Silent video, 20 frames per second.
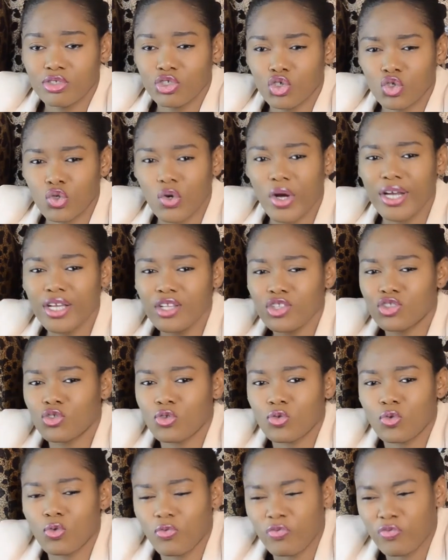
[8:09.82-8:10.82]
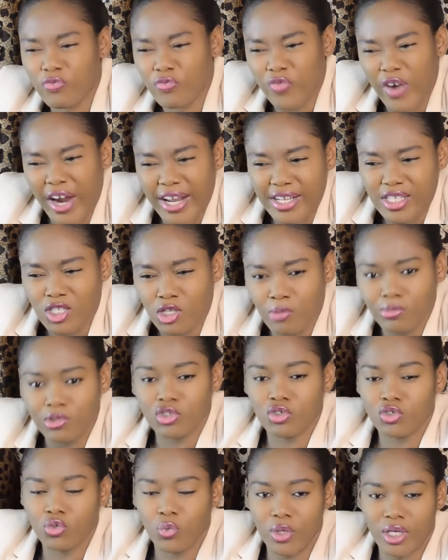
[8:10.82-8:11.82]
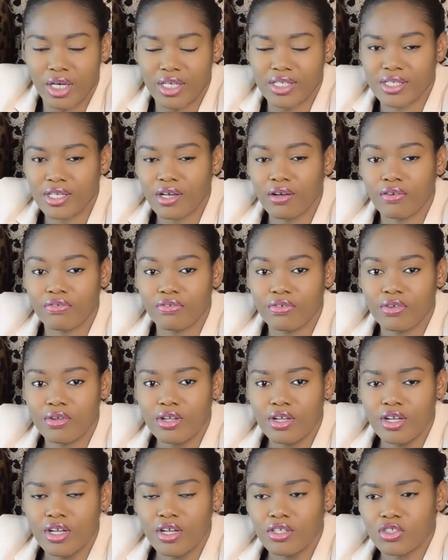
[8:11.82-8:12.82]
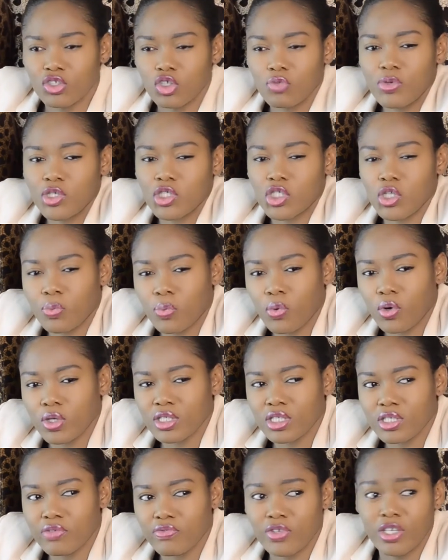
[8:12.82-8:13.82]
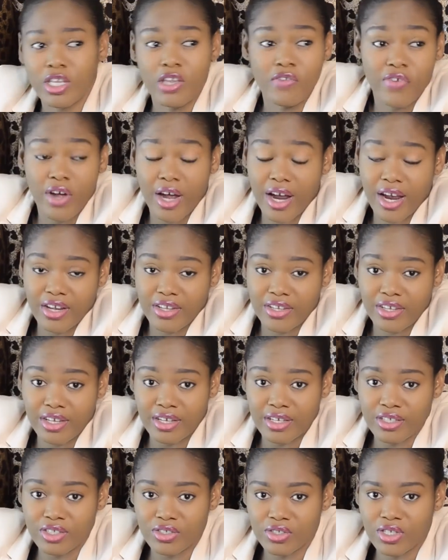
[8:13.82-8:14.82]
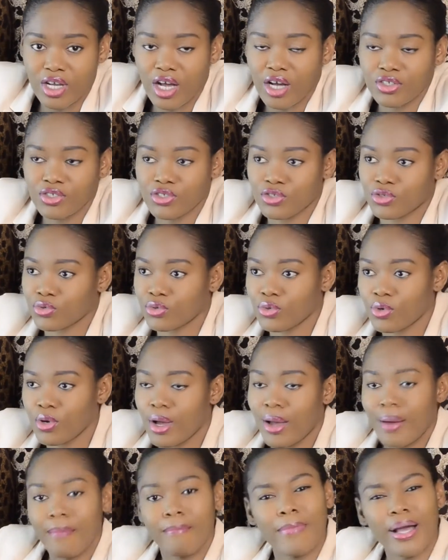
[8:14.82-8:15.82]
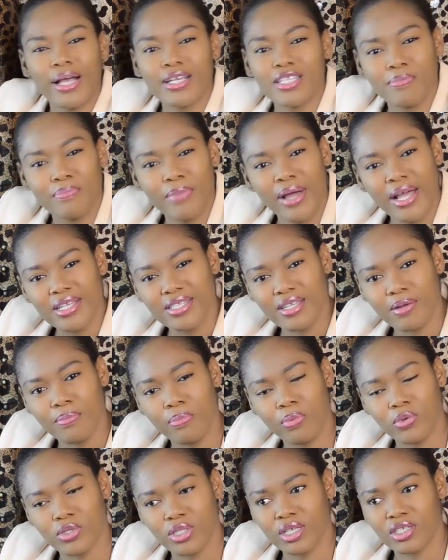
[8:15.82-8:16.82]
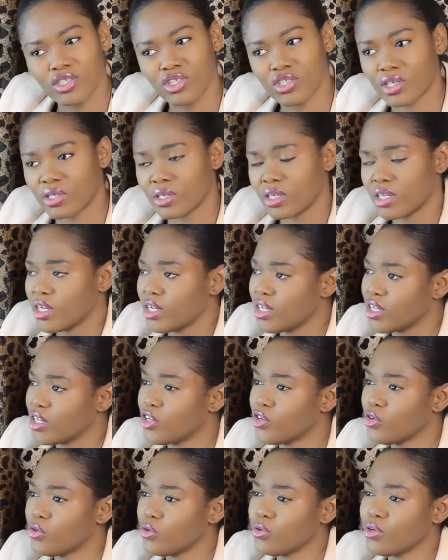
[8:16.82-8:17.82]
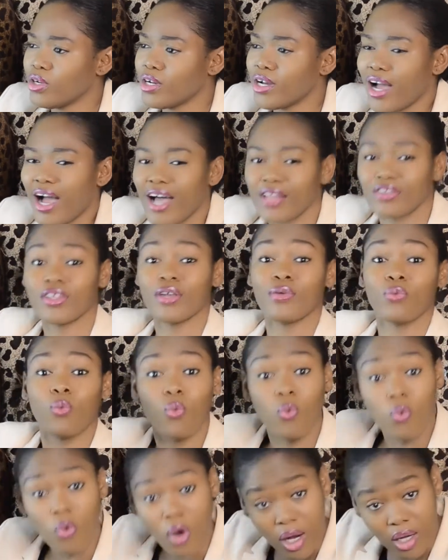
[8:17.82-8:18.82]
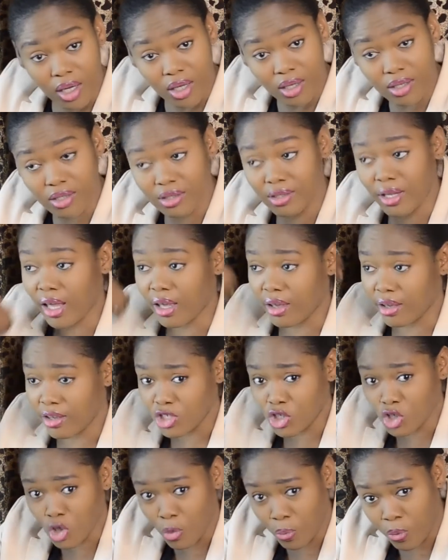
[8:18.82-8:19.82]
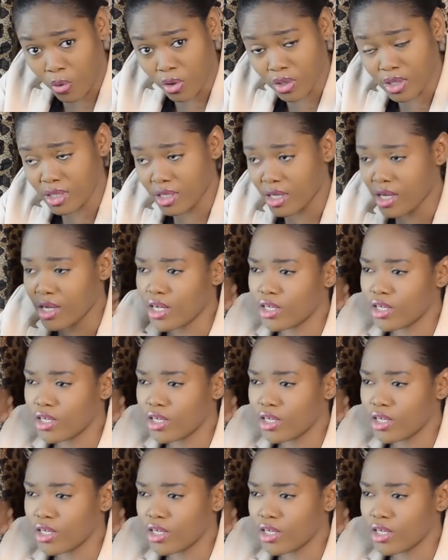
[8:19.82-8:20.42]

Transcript: trying to find something to do with herself. So be supportive, give her ideas on how to maximize her potential, you know, and then work like support.